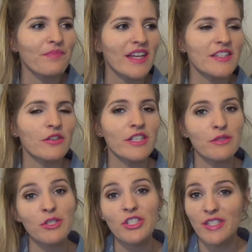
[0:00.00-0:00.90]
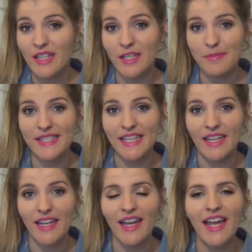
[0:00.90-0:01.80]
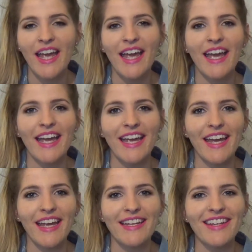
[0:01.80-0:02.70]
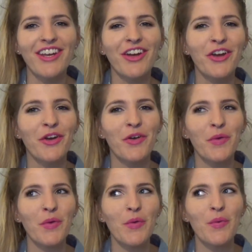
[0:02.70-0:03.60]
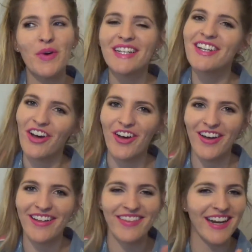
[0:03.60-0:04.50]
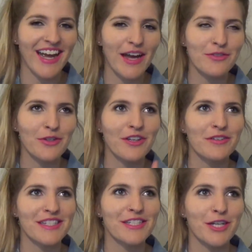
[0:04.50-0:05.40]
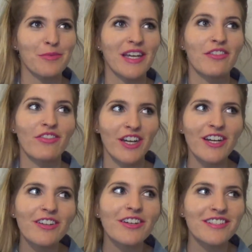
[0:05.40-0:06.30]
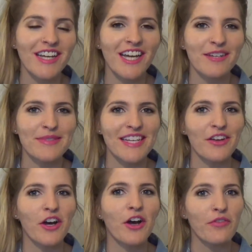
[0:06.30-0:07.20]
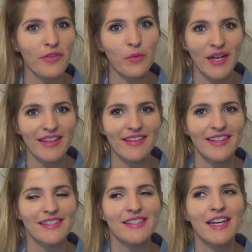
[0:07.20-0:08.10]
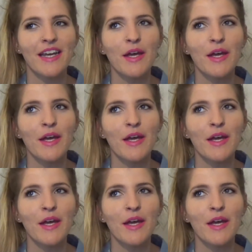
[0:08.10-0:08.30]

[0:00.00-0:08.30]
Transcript: And so I switched to Ipsy, and one con that I have to it was it took me a very long time to get off the wait list,